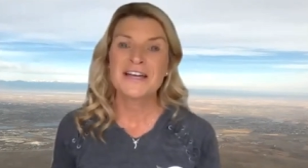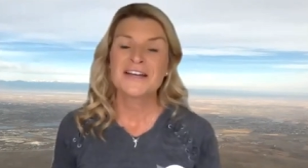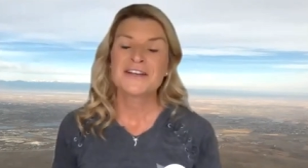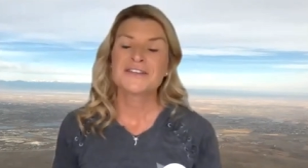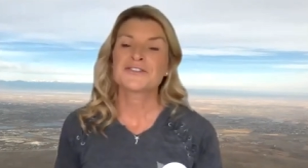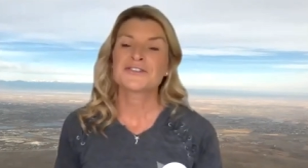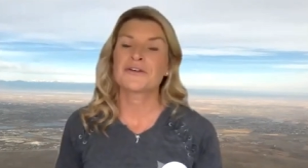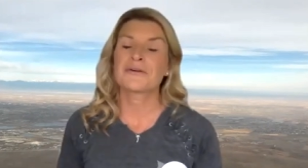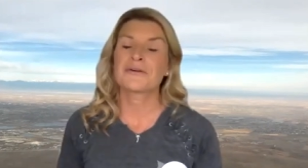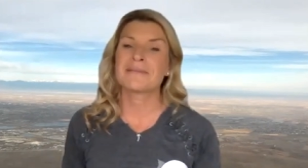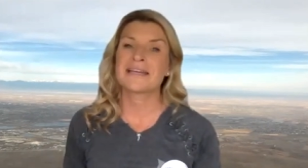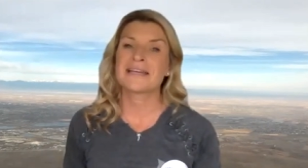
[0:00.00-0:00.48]

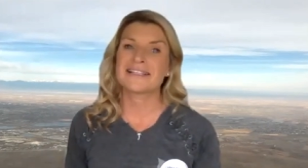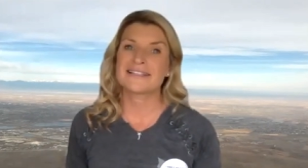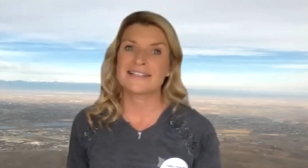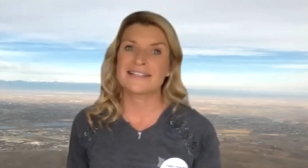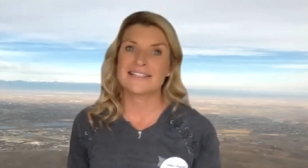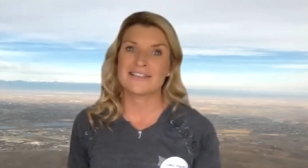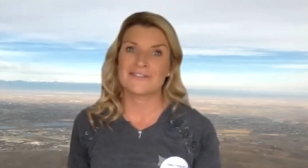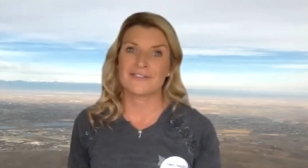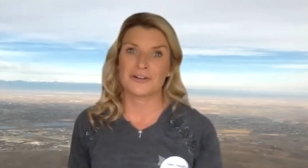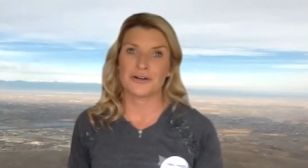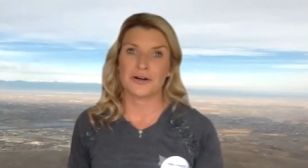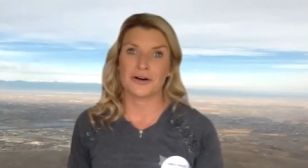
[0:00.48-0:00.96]
So it makes it
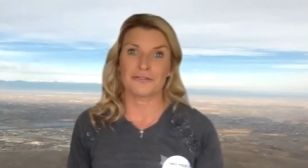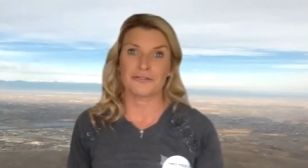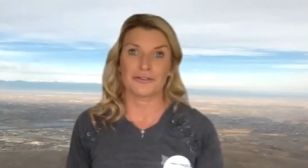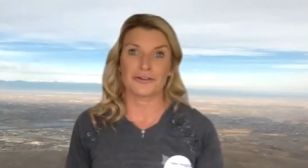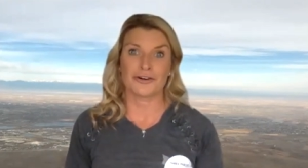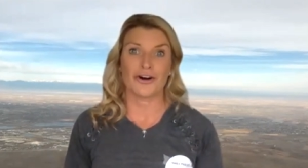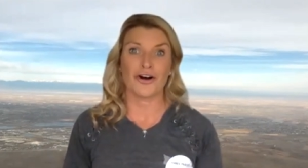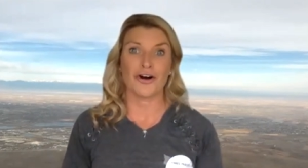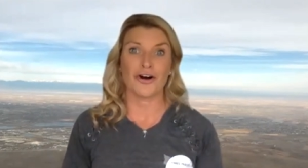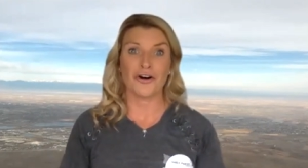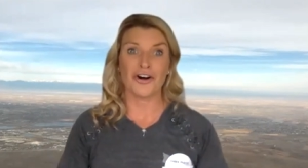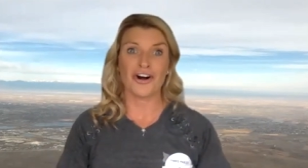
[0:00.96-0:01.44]
difficult
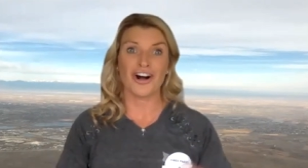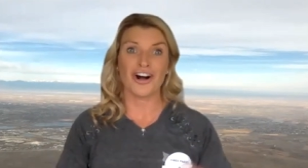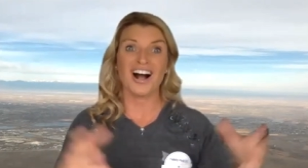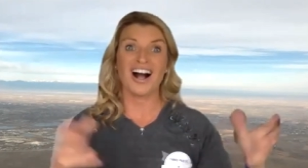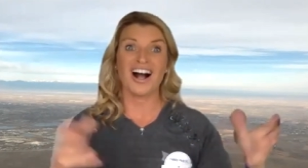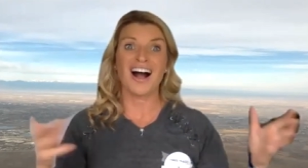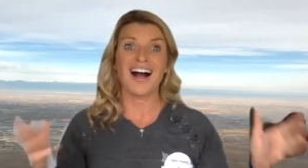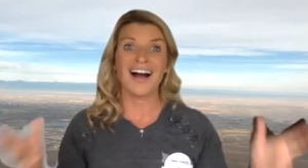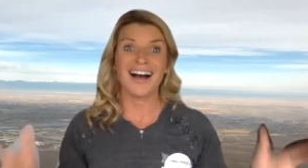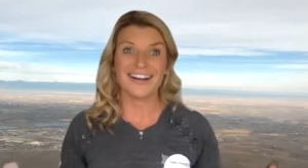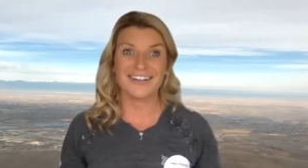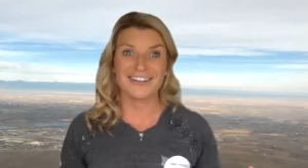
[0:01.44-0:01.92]
for all
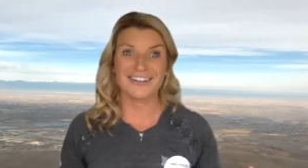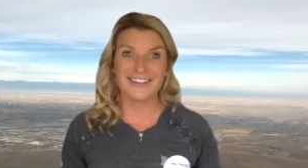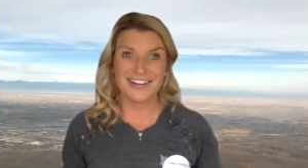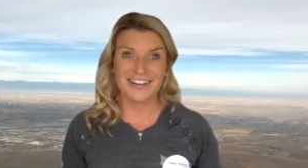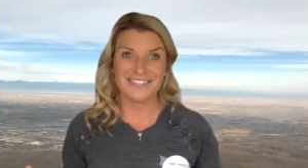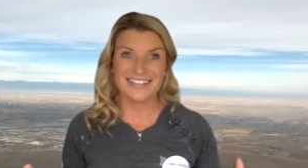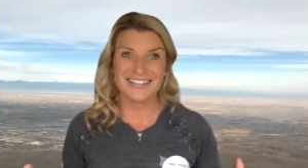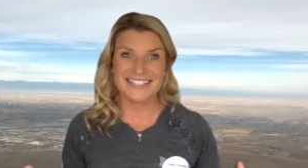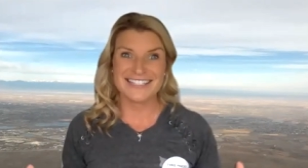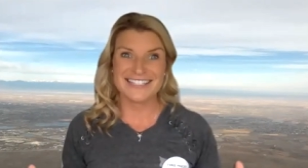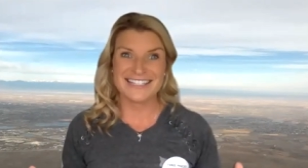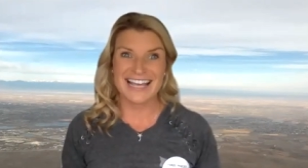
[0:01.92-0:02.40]
100 of
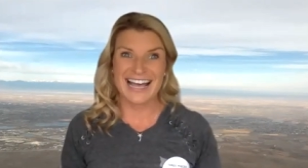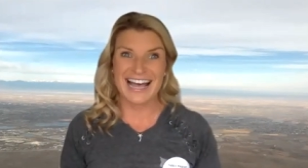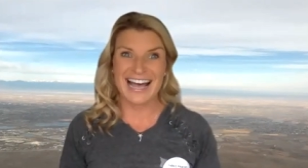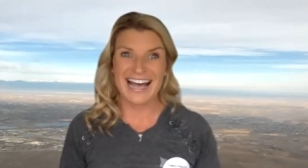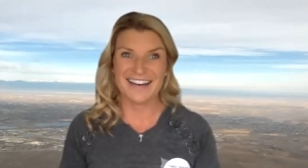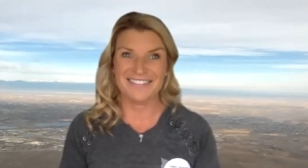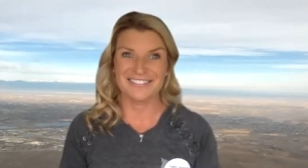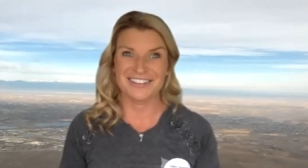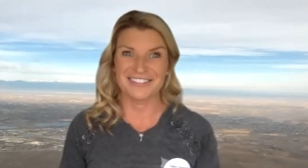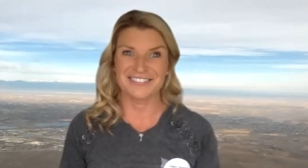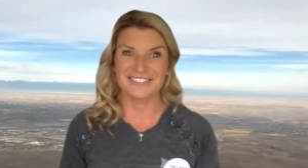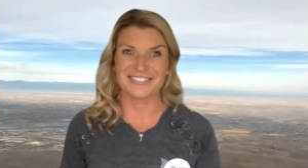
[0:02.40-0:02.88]
us to
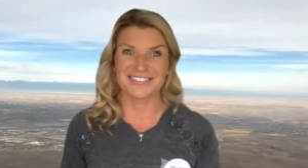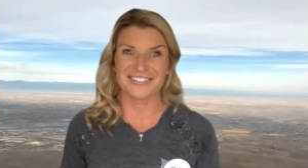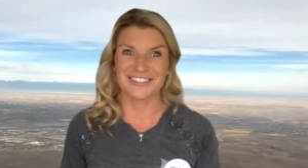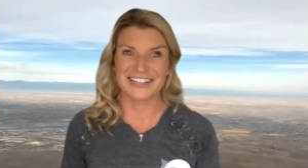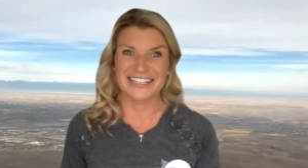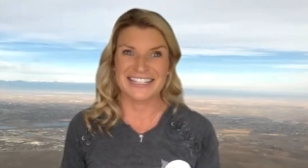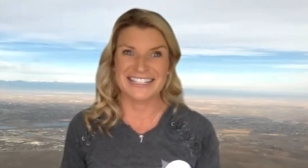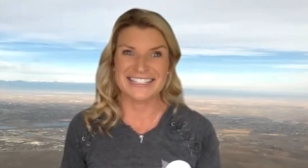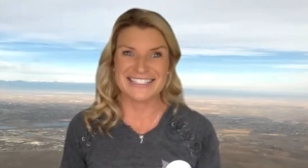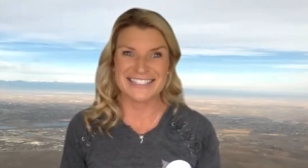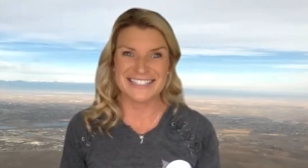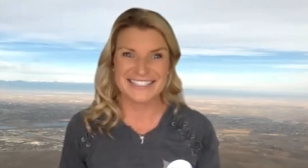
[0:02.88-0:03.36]
have a
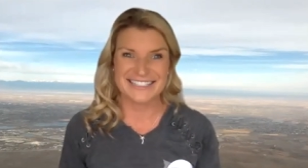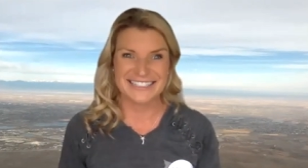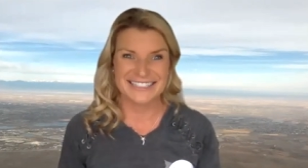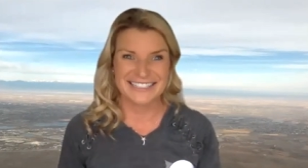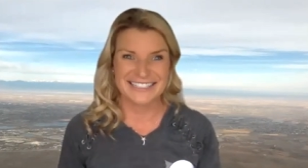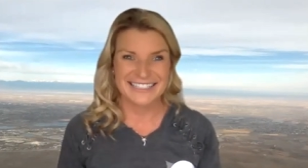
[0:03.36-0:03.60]
voice.